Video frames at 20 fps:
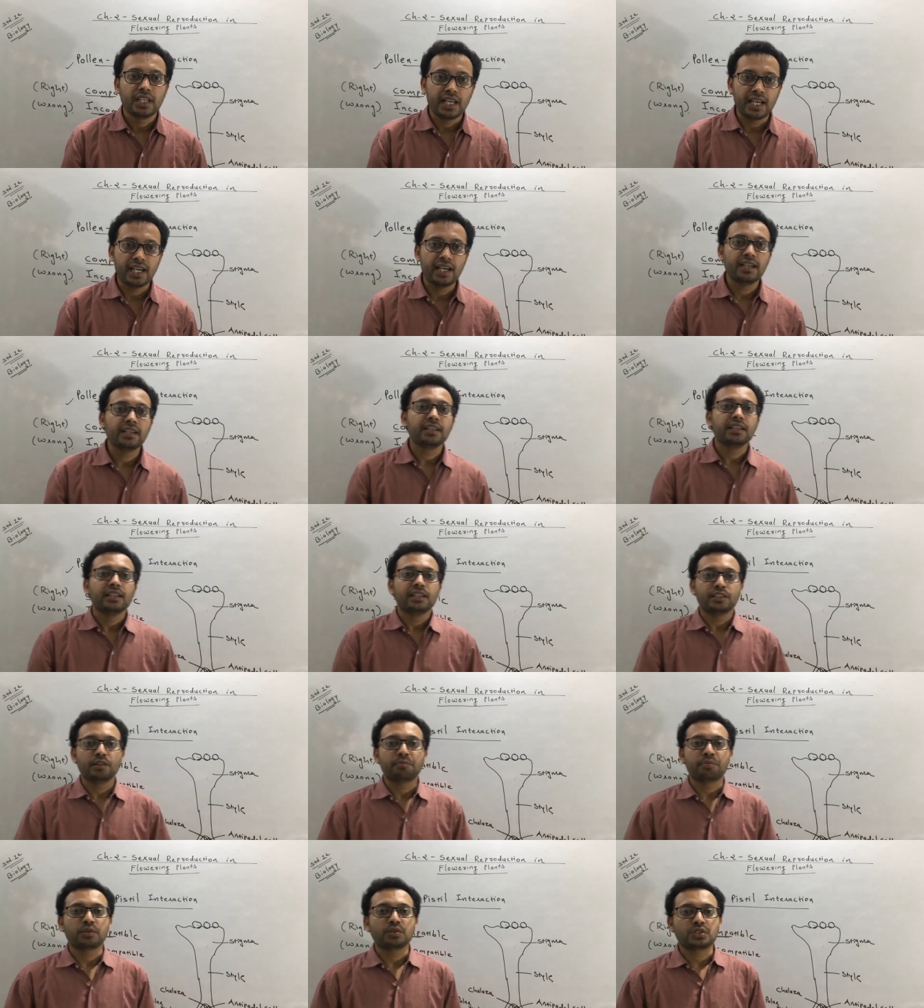and
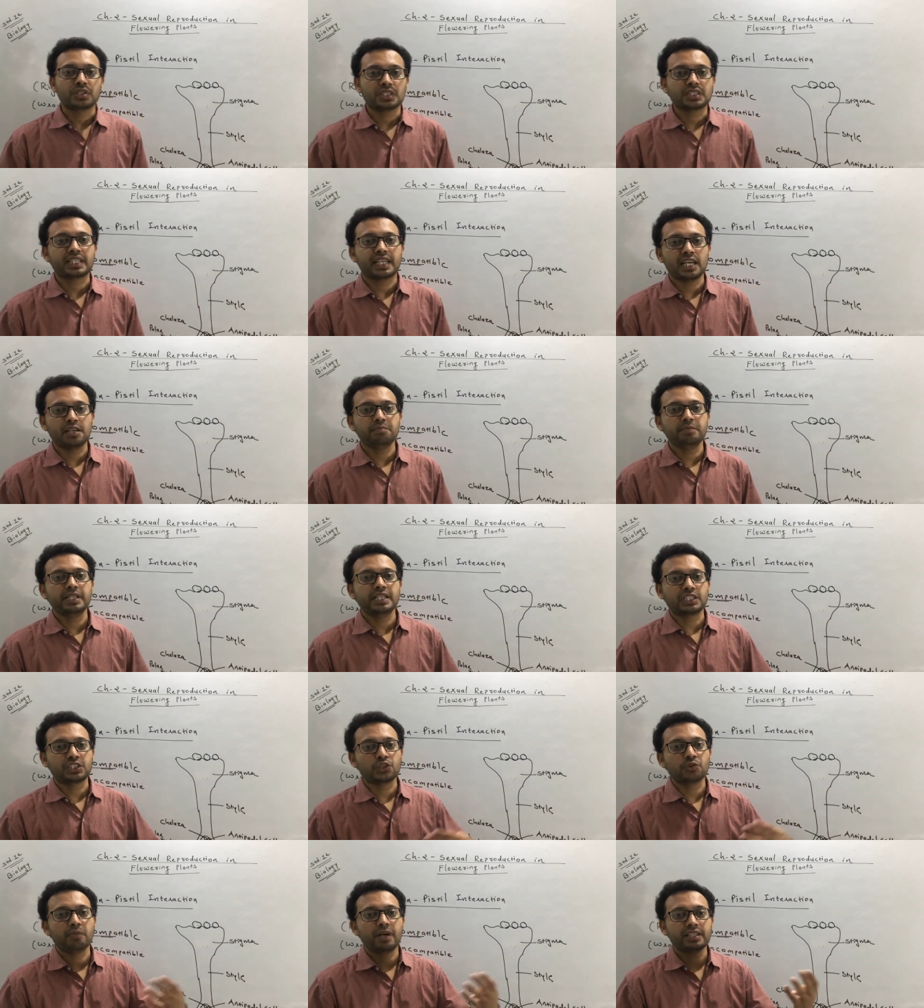the process can be
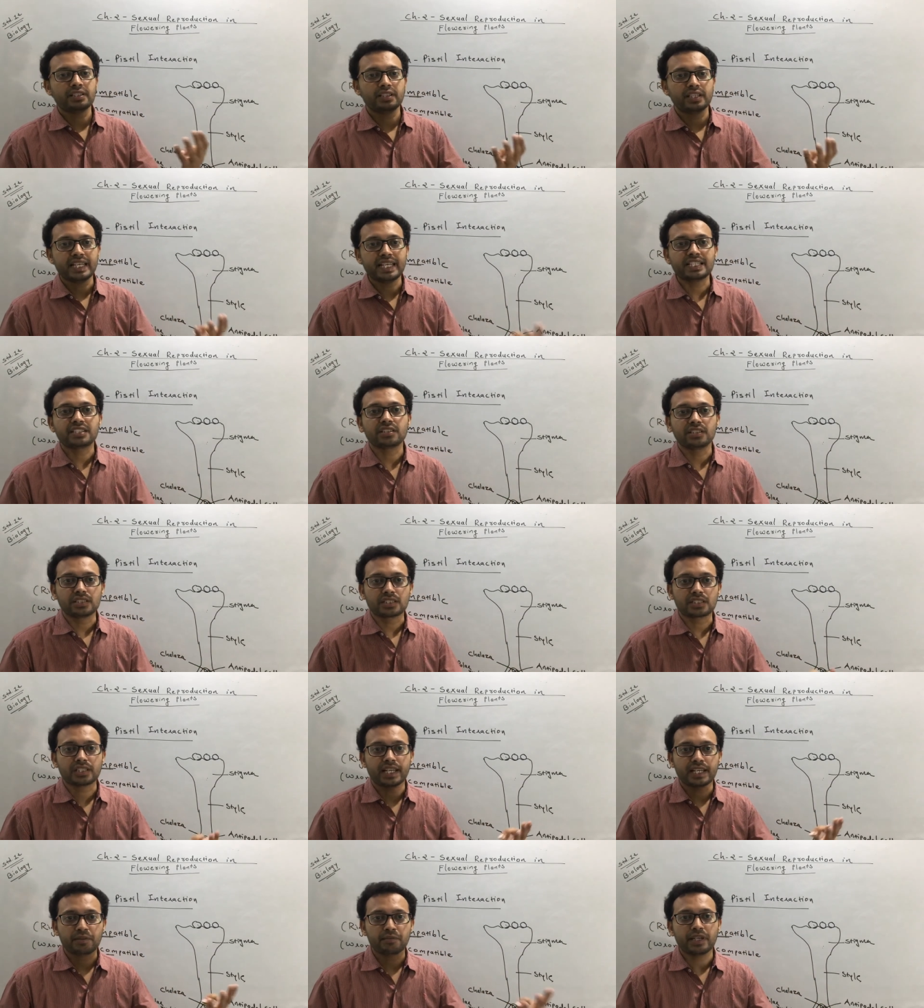achieved by the
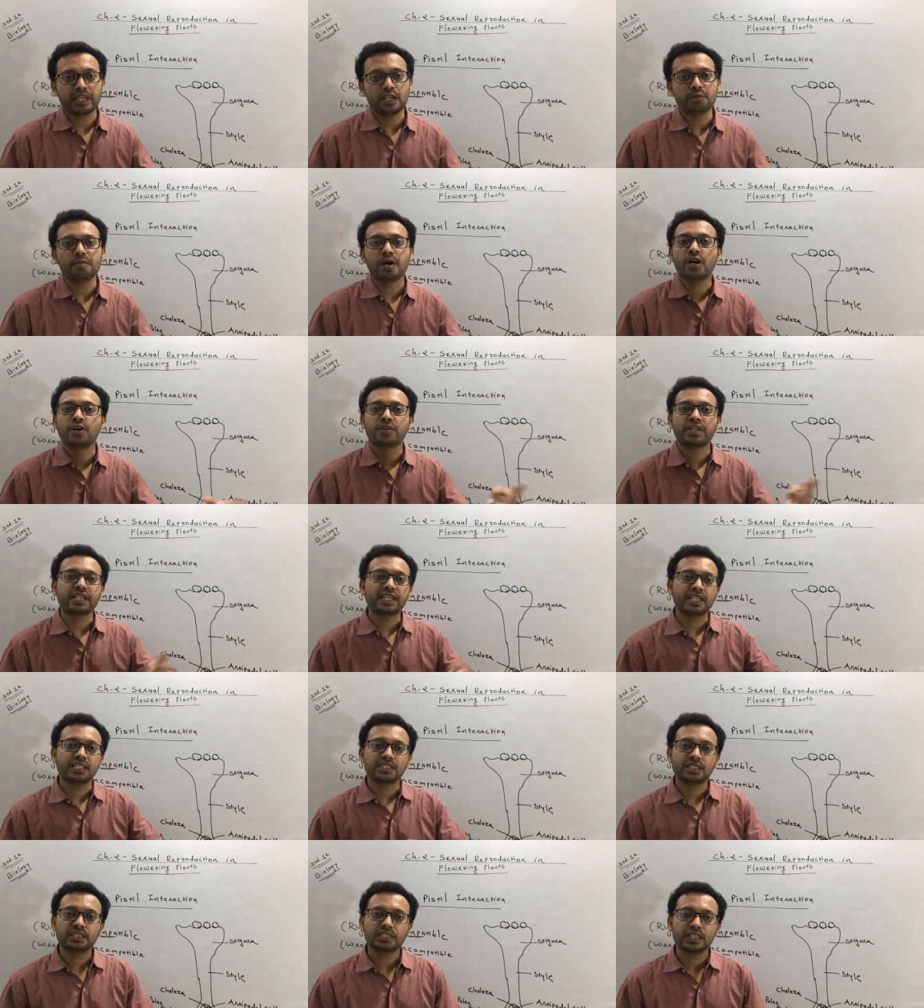agents like abiotic
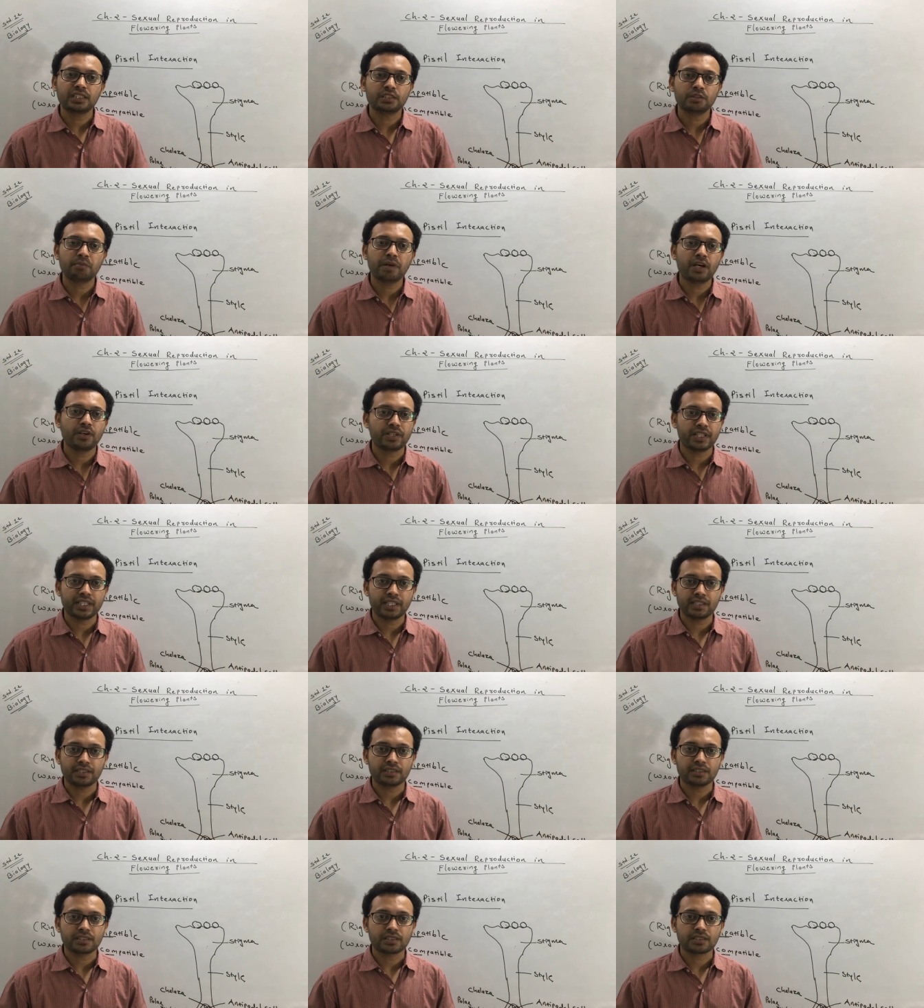agents and the biotic
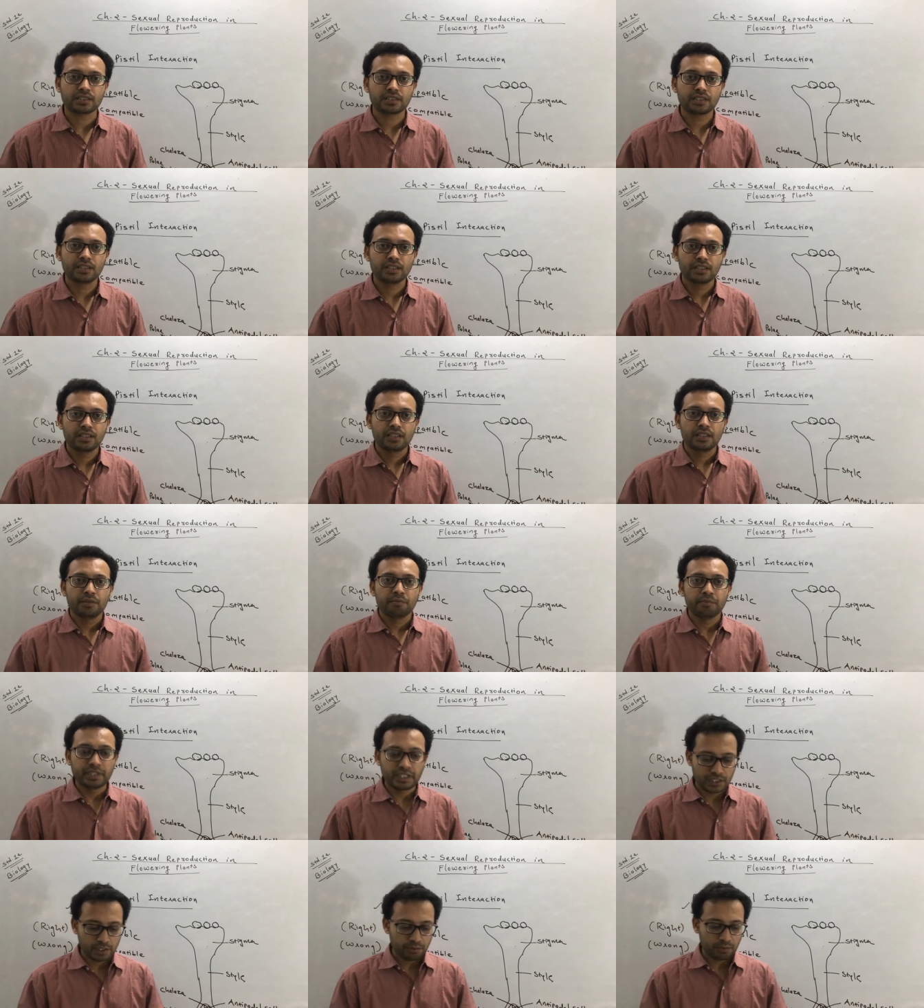agents.
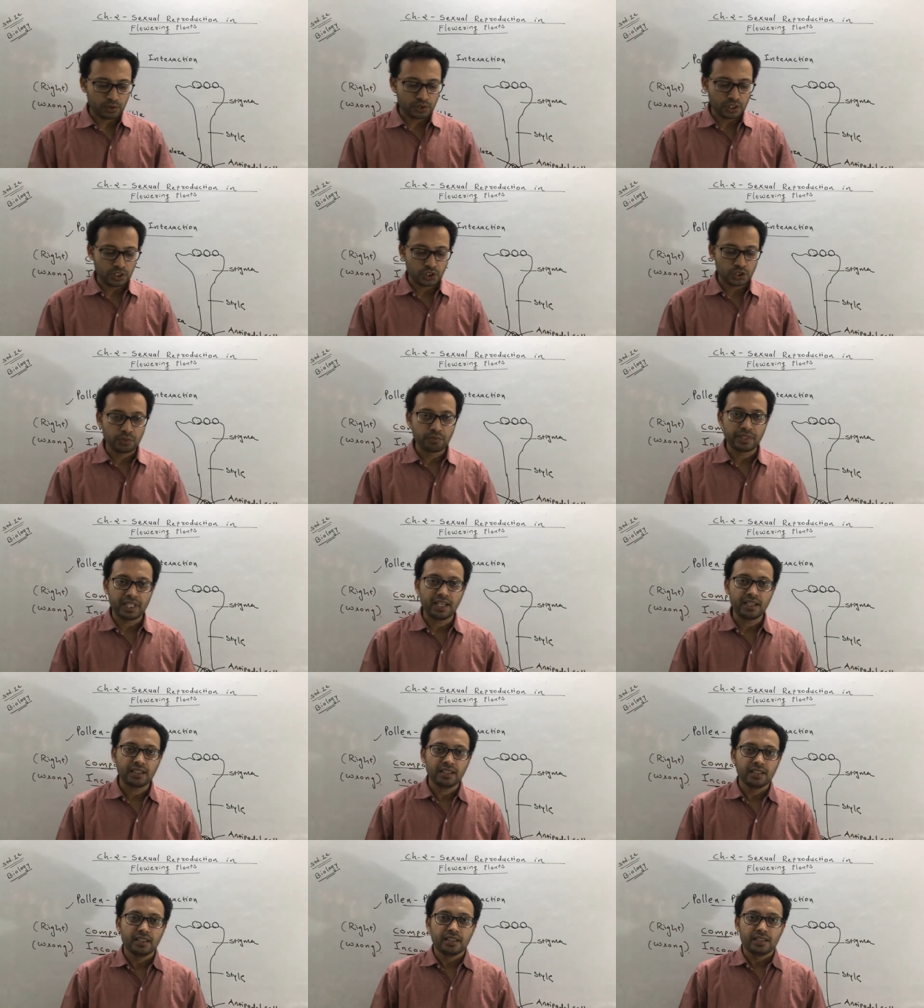Means suppose assume
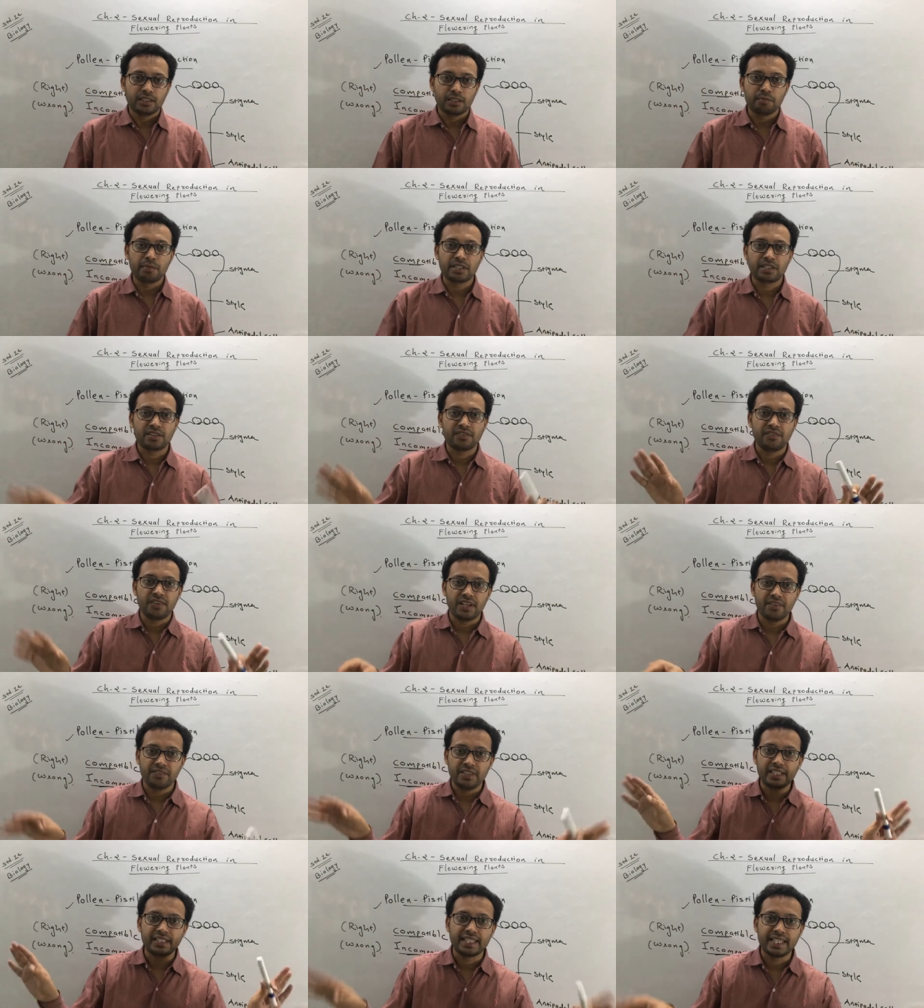that the butterfly
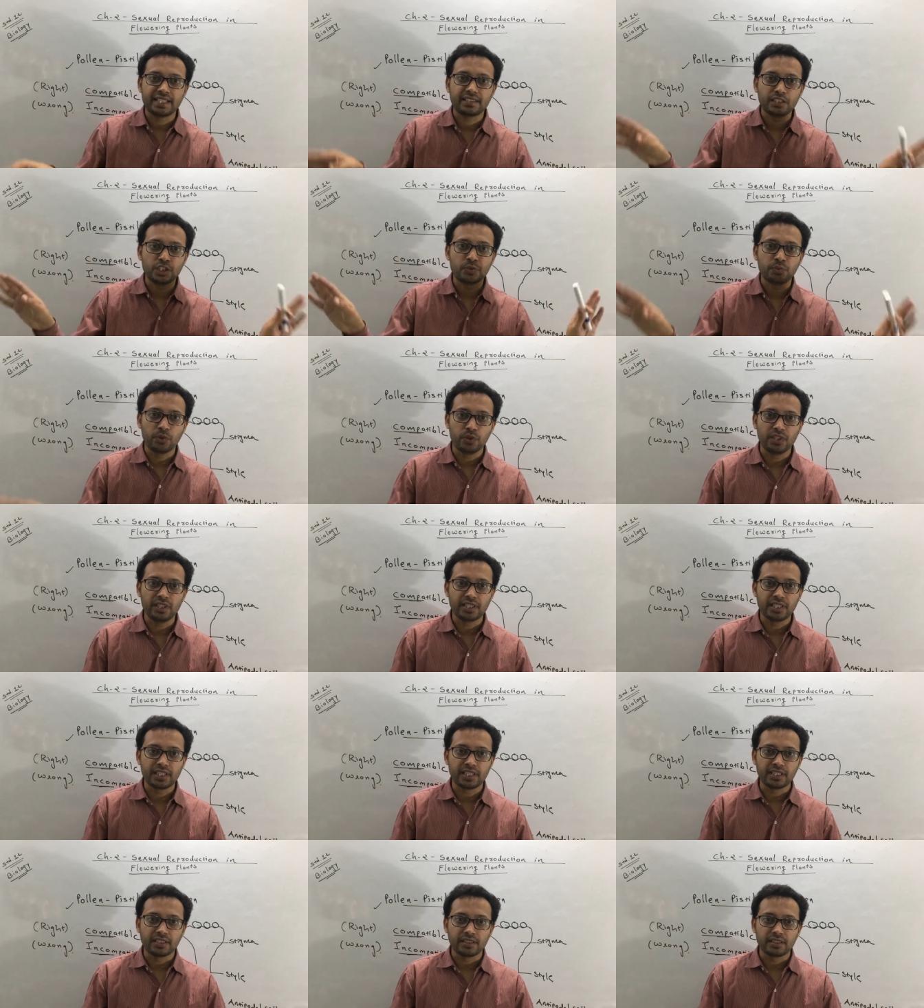will take this pollen
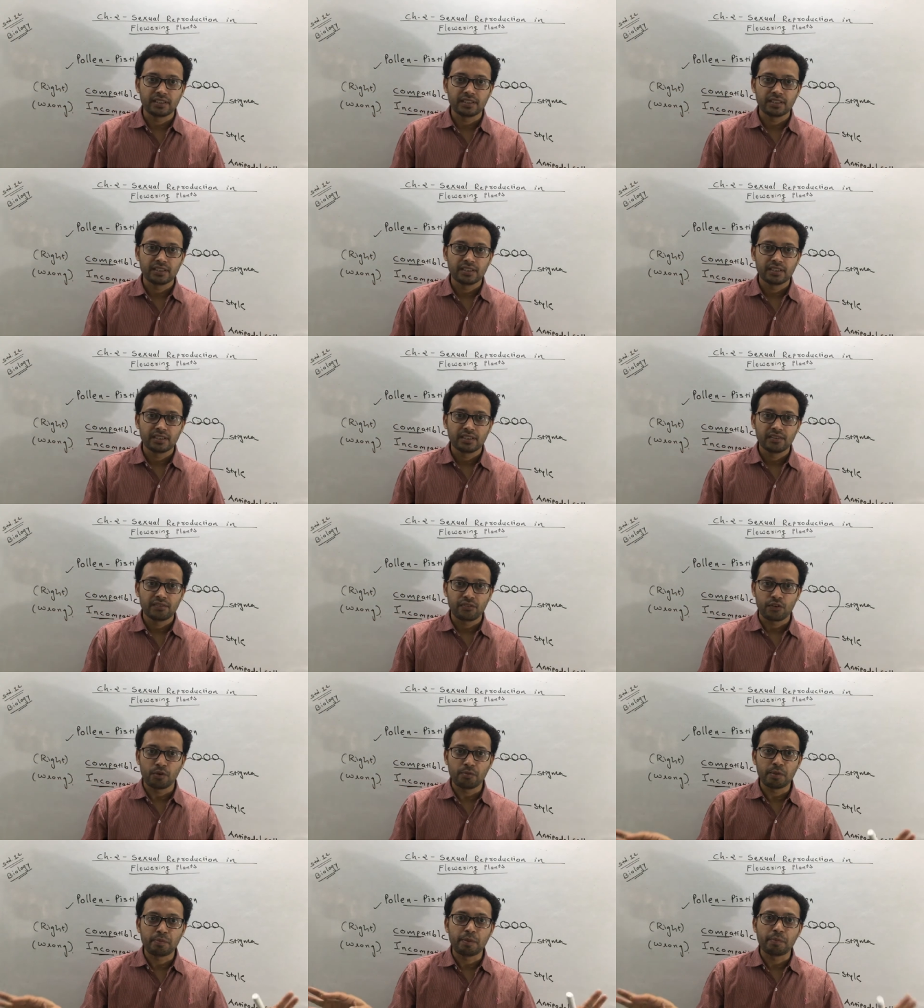grain
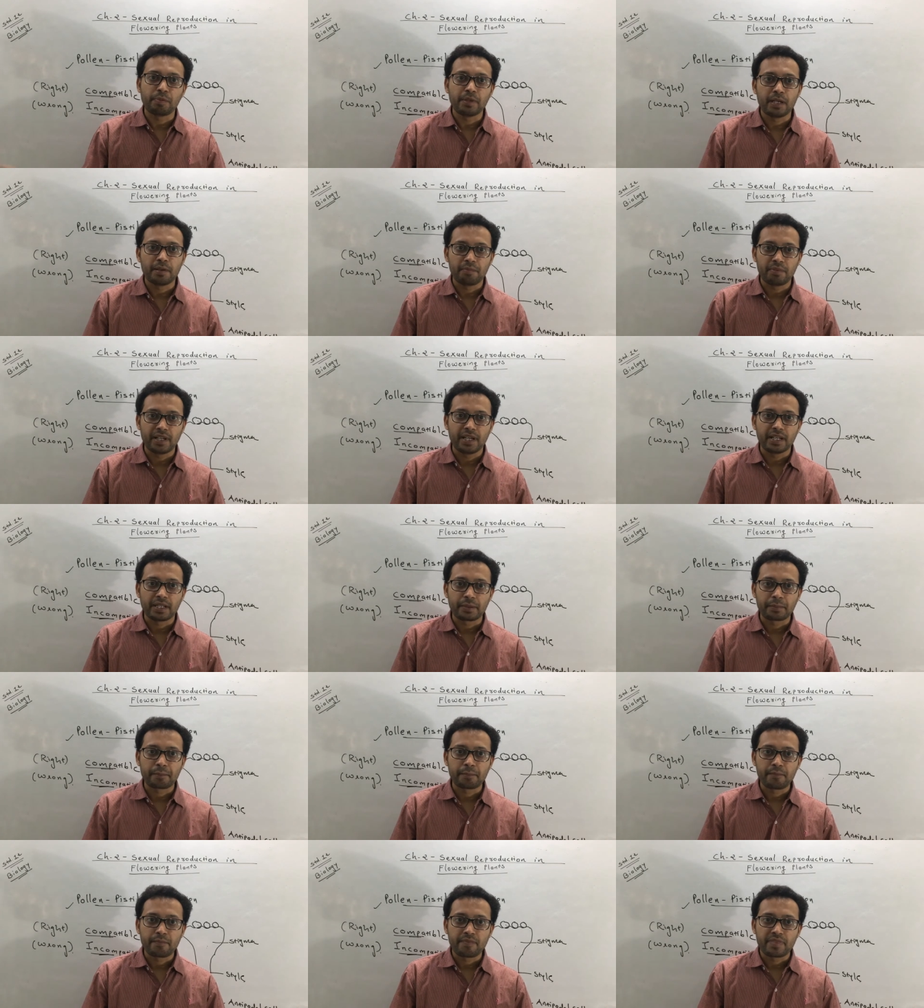from a papaya plant.